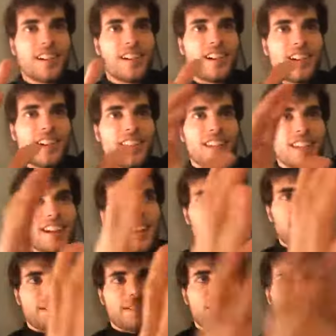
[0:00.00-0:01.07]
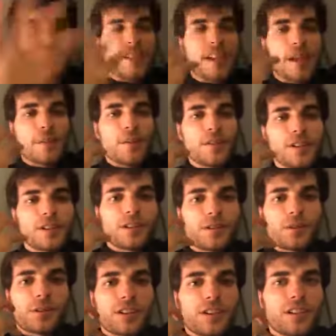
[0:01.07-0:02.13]
And then I came over here to
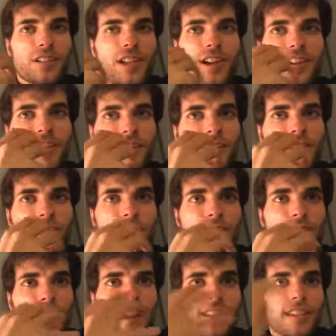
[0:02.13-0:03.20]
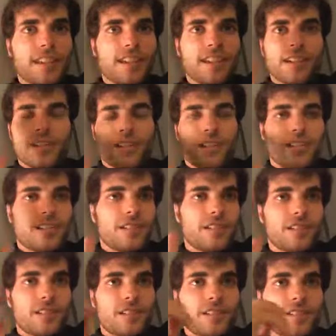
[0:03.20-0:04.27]
North Carolina, Raleigh,
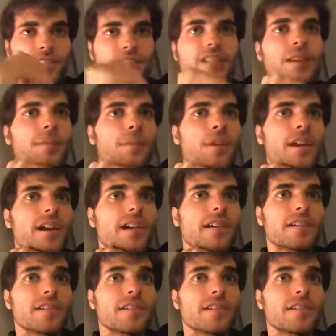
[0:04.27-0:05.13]
the same way.